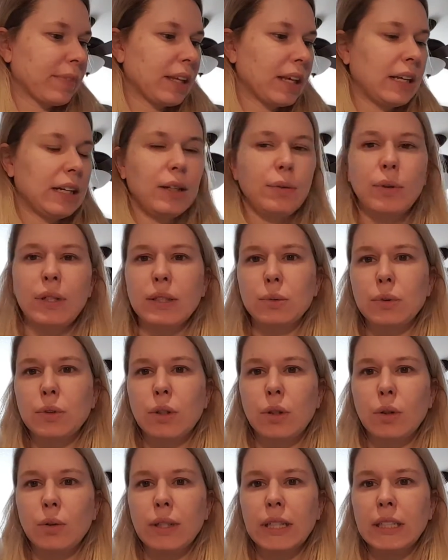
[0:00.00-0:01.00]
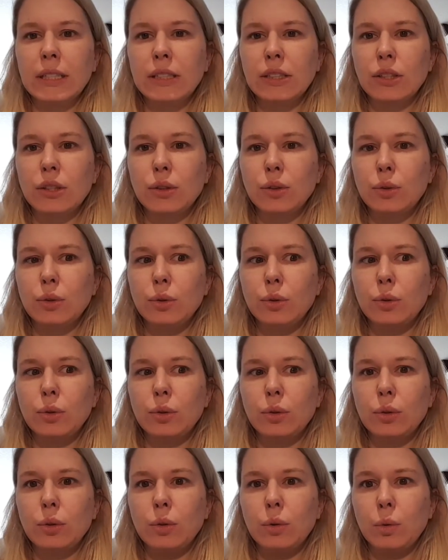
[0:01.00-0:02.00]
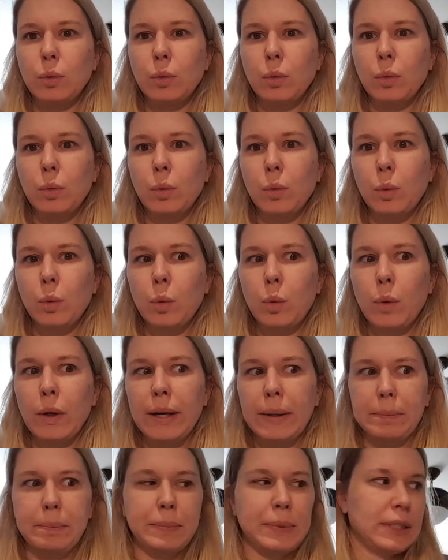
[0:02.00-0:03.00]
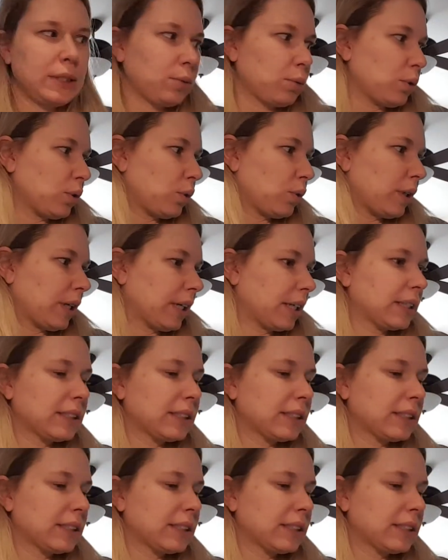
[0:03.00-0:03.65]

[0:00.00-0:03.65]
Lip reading: Anyways, we'll go into whips real quick